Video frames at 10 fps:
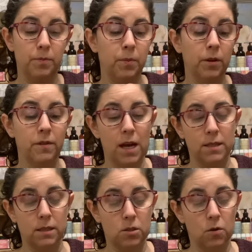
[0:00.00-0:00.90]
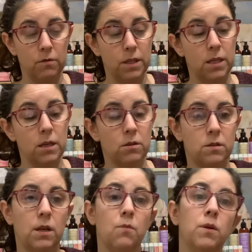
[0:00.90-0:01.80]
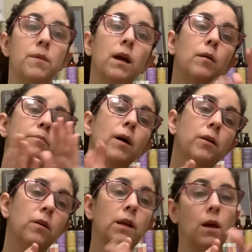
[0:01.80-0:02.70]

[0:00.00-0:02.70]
People have asked us over the years, can we make a butter?